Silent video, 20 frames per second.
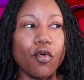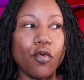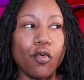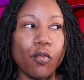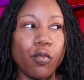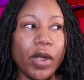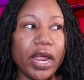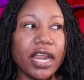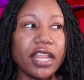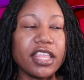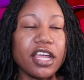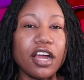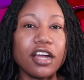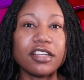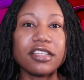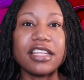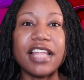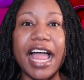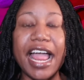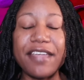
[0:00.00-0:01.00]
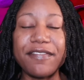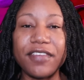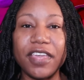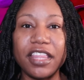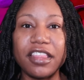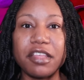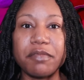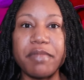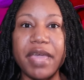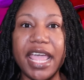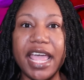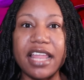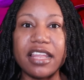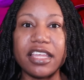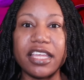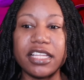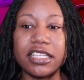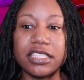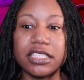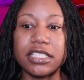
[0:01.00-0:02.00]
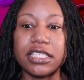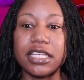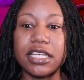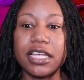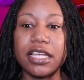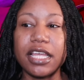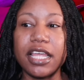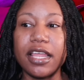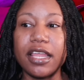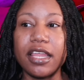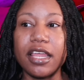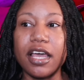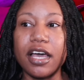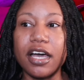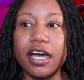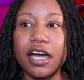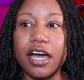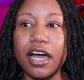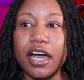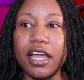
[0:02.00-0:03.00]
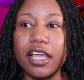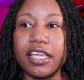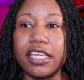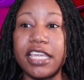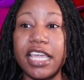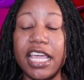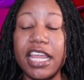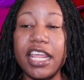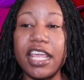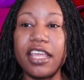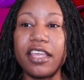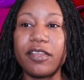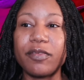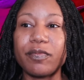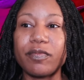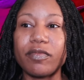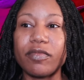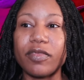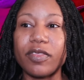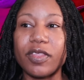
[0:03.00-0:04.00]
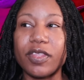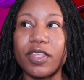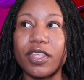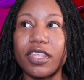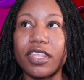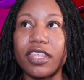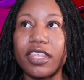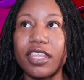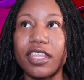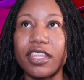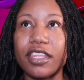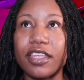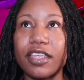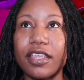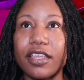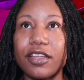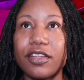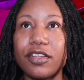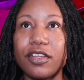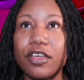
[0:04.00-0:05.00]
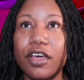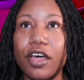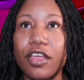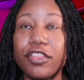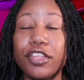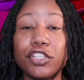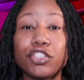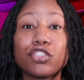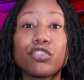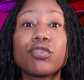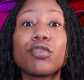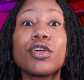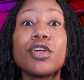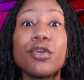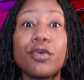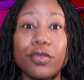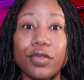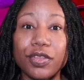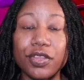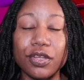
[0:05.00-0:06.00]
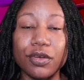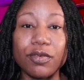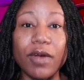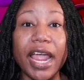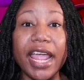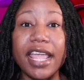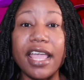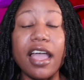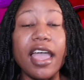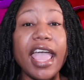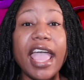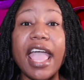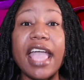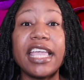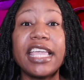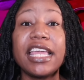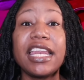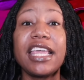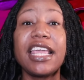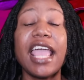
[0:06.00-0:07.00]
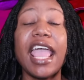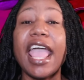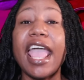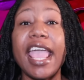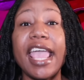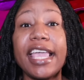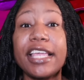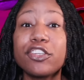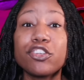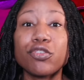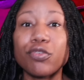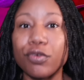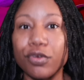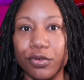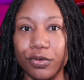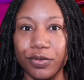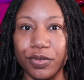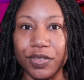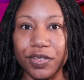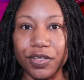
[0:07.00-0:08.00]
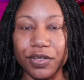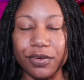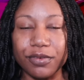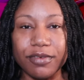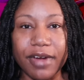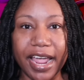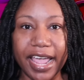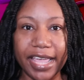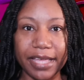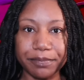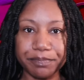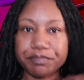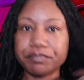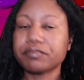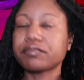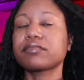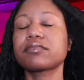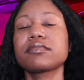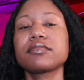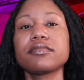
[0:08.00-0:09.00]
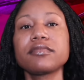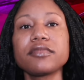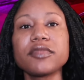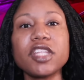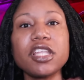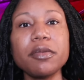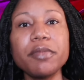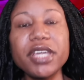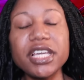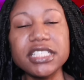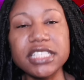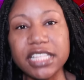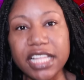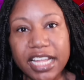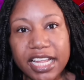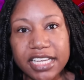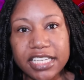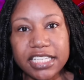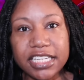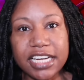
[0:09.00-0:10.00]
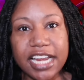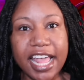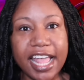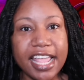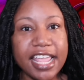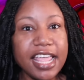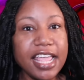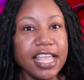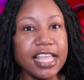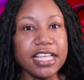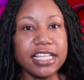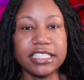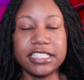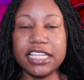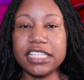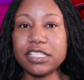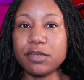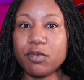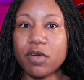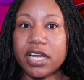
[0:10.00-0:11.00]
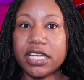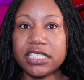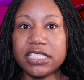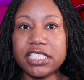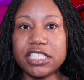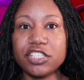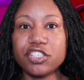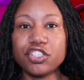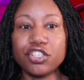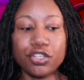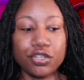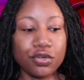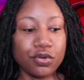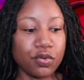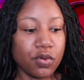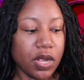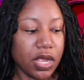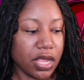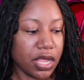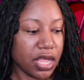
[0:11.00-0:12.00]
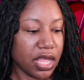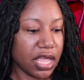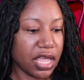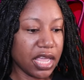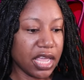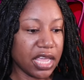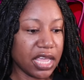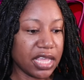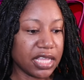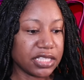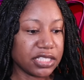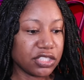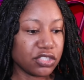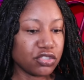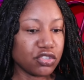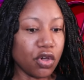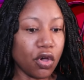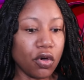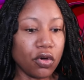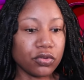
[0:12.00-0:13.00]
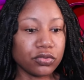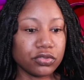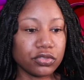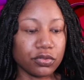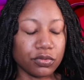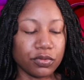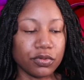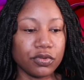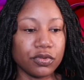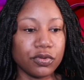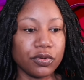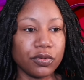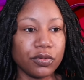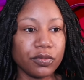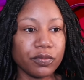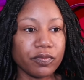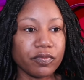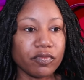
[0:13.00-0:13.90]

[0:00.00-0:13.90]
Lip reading: with her life in the balance, getting the truth, right? Getting a truth, right? Because at the end of the day, season 1 and season 2 is told through